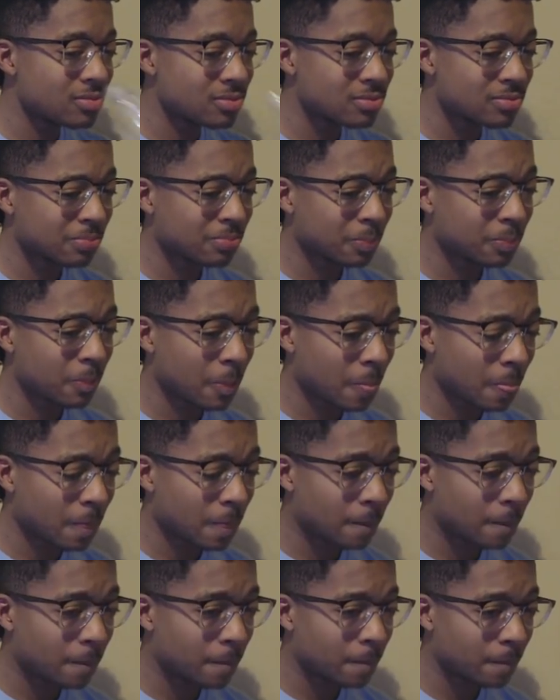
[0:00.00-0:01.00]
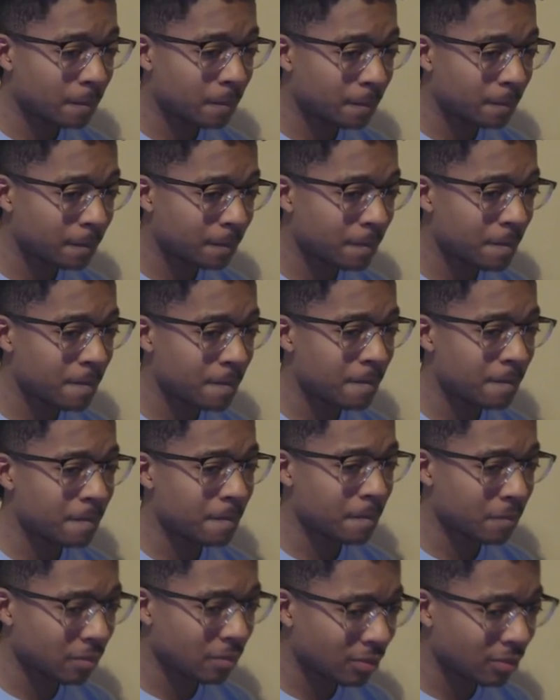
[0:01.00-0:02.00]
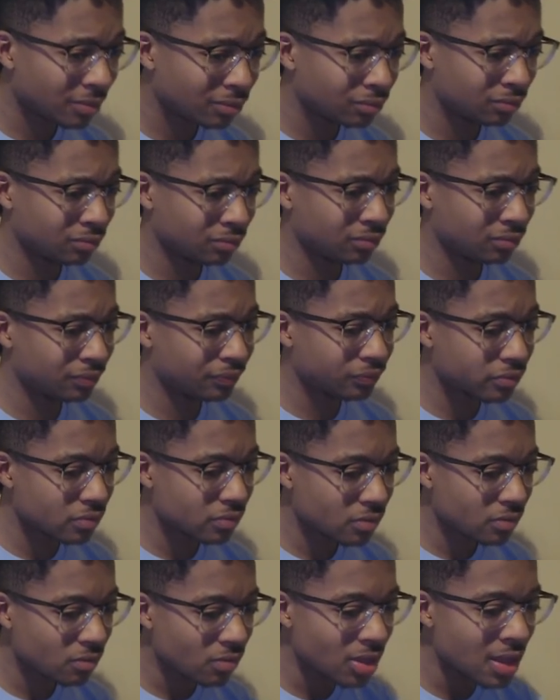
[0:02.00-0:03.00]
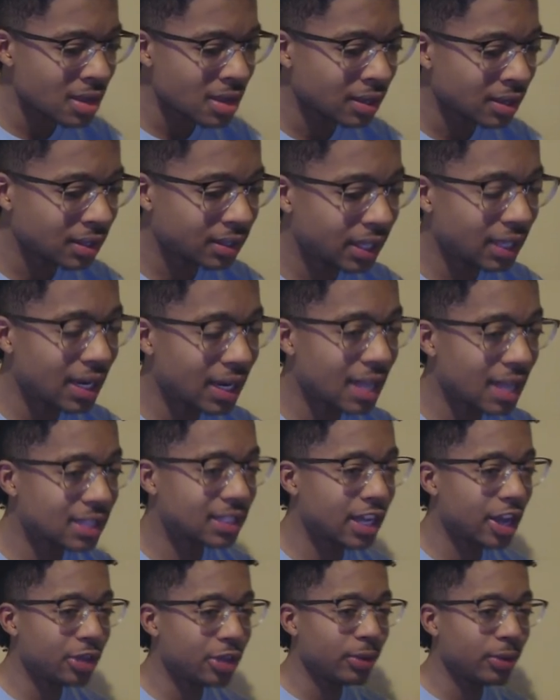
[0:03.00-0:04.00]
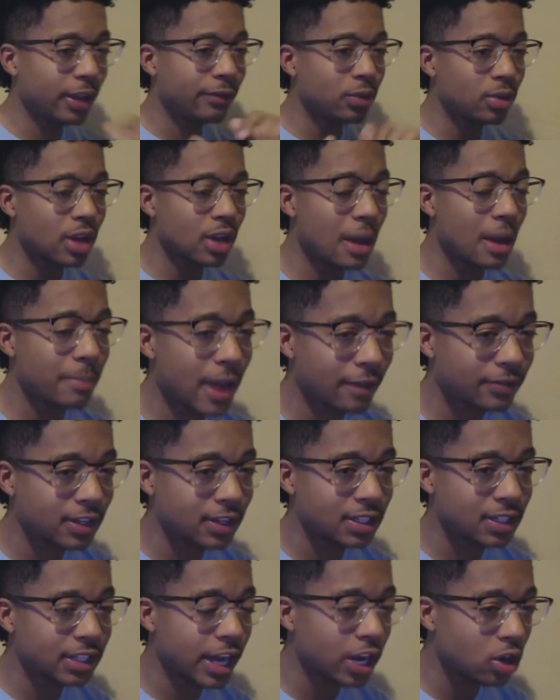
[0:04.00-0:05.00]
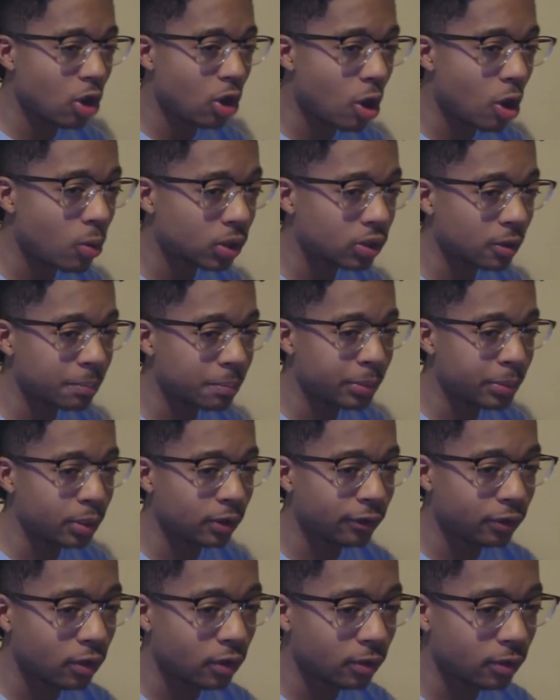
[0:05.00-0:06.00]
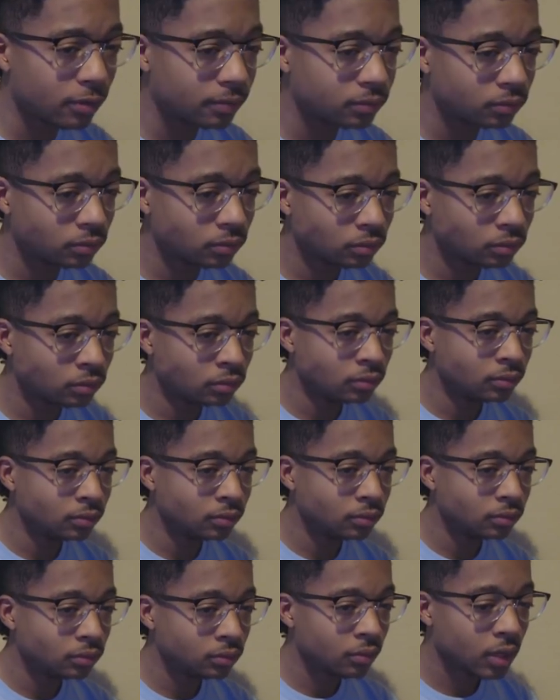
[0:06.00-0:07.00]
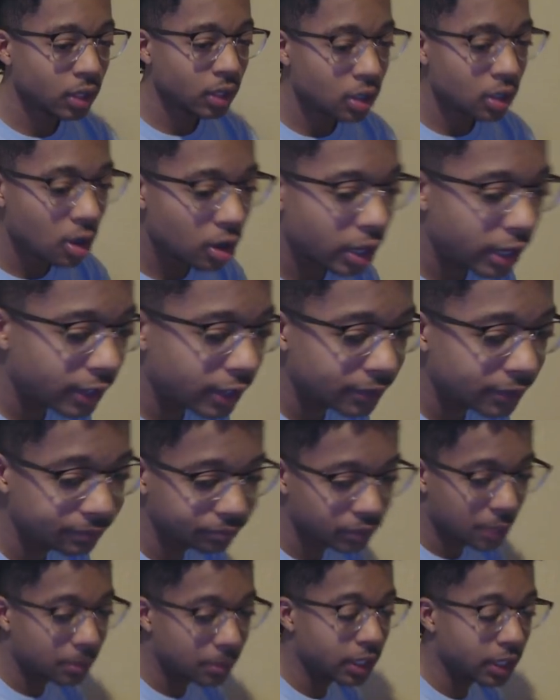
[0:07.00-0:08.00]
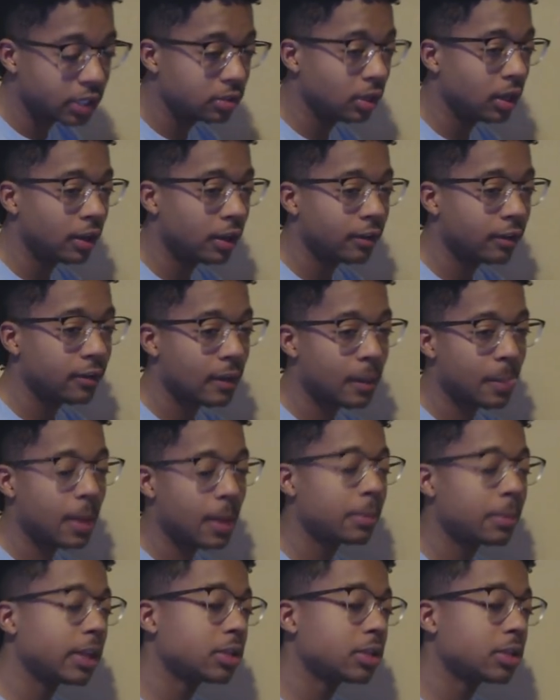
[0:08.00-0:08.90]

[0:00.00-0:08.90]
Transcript: Time will tell. Didn't I tell you if you come after J. Cole with them beautiful... You know what? I'm gonna let you live. I'm gonna let